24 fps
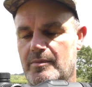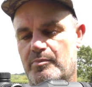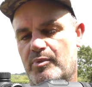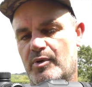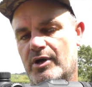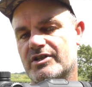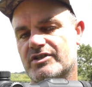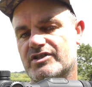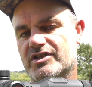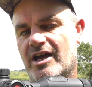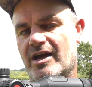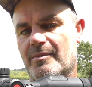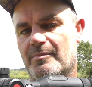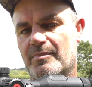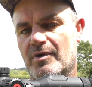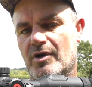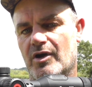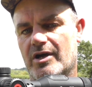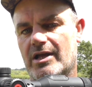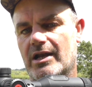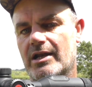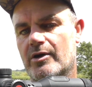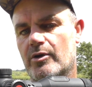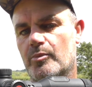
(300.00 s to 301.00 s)
brings up
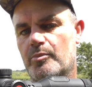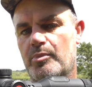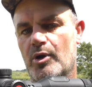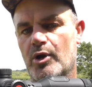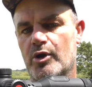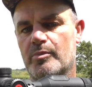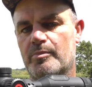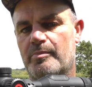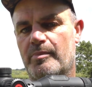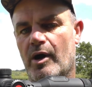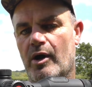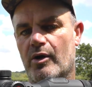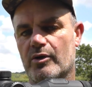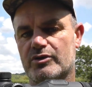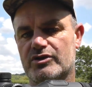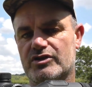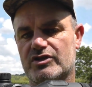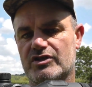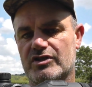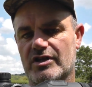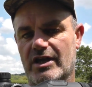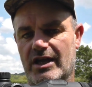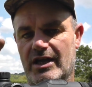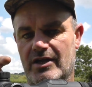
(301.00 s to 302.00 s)
like a little blue
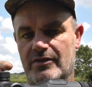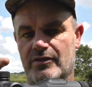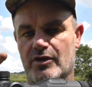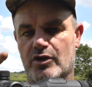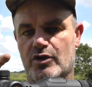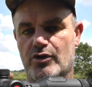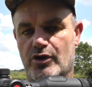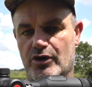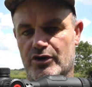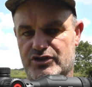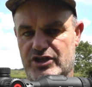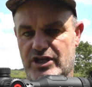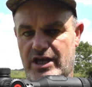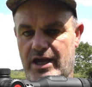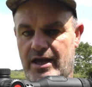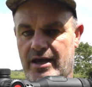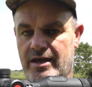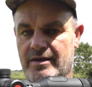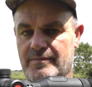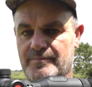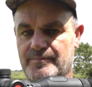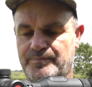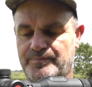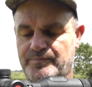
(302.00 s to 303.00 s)
box in the
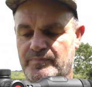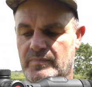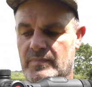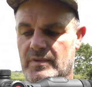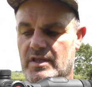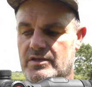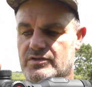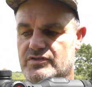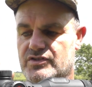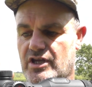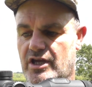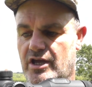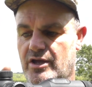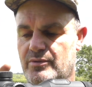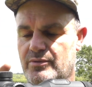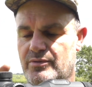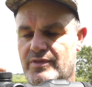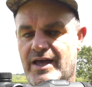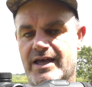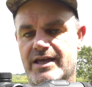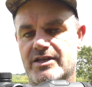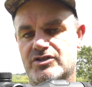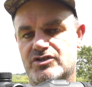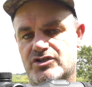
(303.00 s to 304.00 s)
crosshair. So
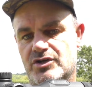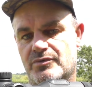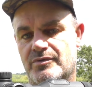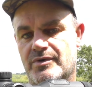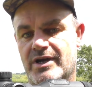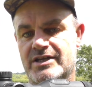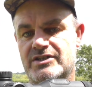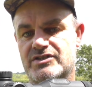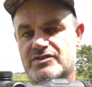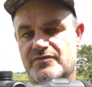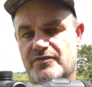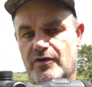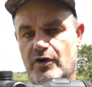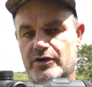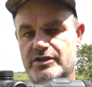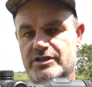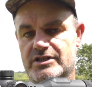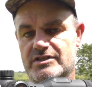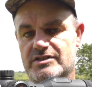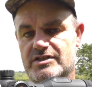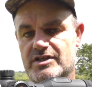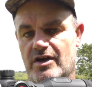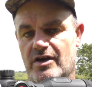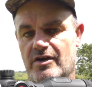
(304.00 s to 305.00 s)
that is your range
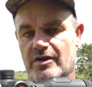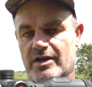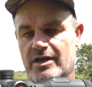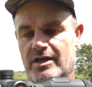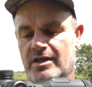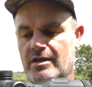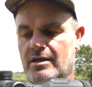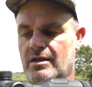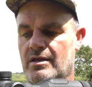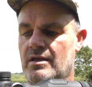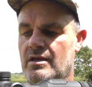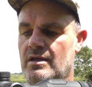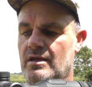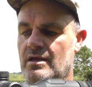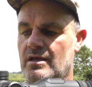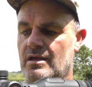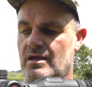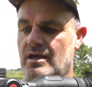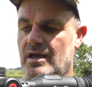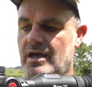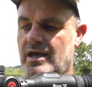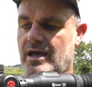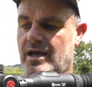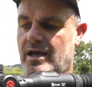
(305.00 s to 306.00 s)
finding target.
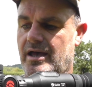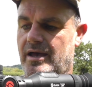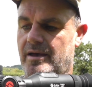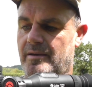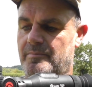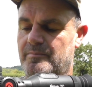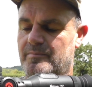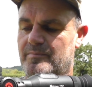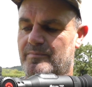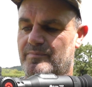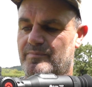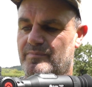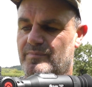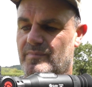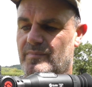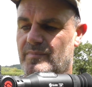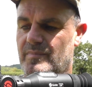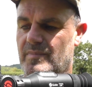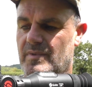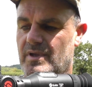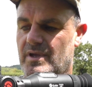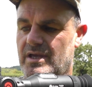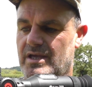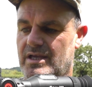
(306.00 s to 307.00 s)

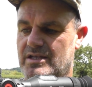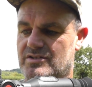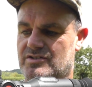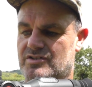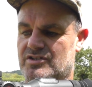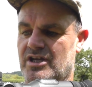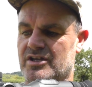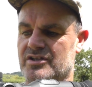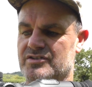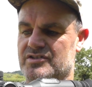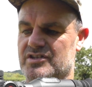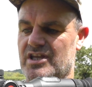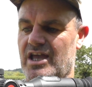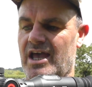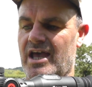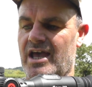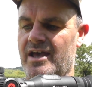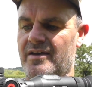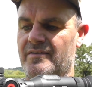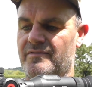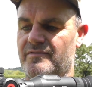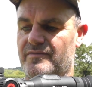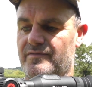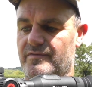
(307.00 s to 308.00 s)
It does
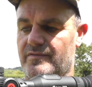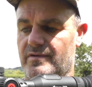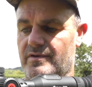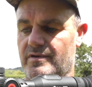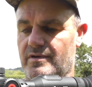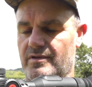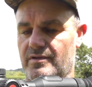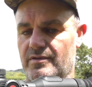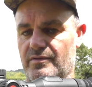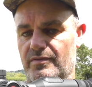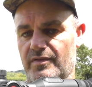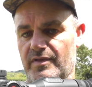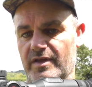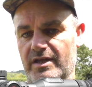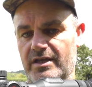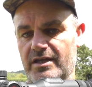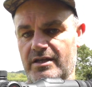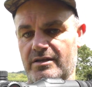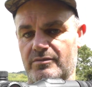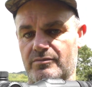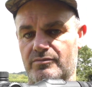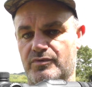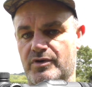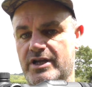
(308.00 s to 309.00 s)
have
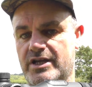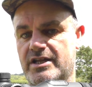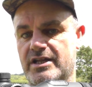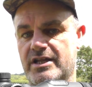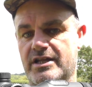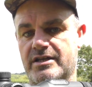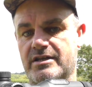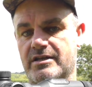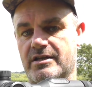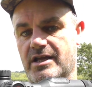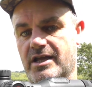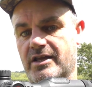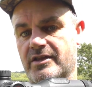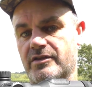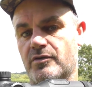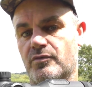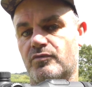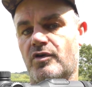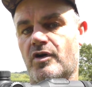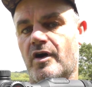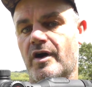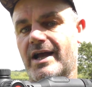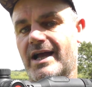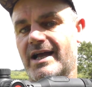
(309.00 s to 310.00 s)
the reading in the
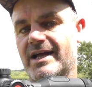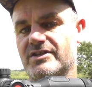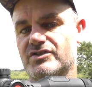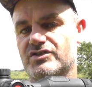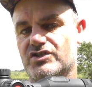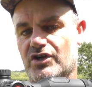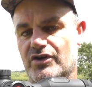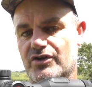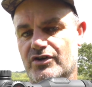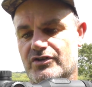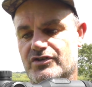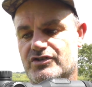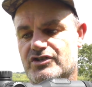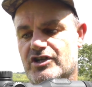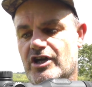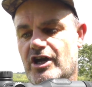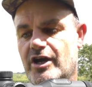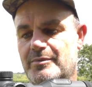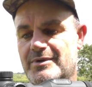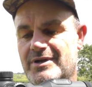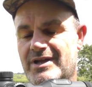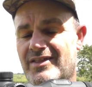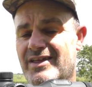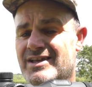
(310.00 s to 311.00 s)
right hand side of the
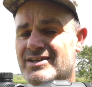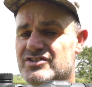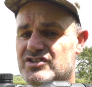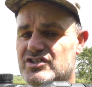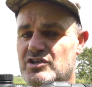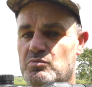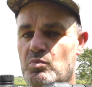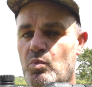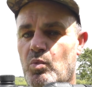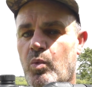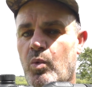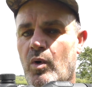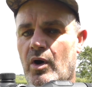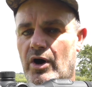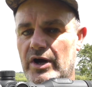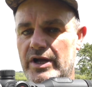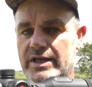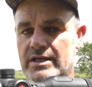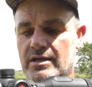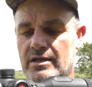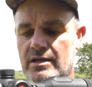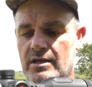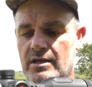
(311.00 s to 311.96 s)
scope. Now that's in white.